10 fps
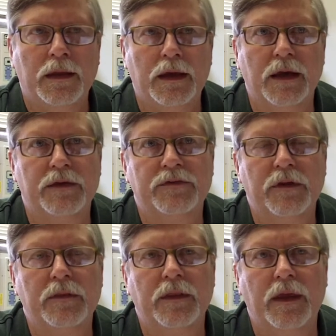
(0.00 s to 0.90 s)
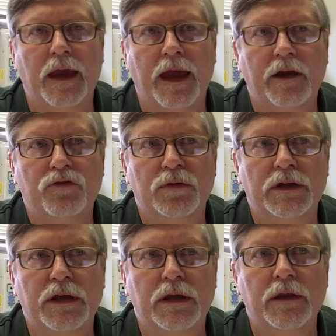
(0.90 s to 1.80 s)
Yes,
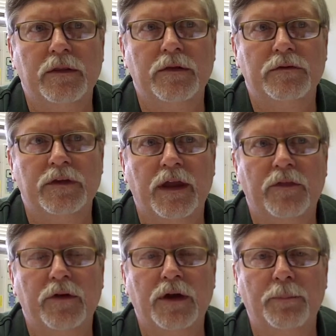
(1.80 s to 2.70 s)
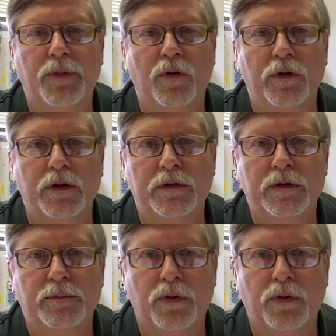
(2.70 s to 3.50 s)
actually there's another component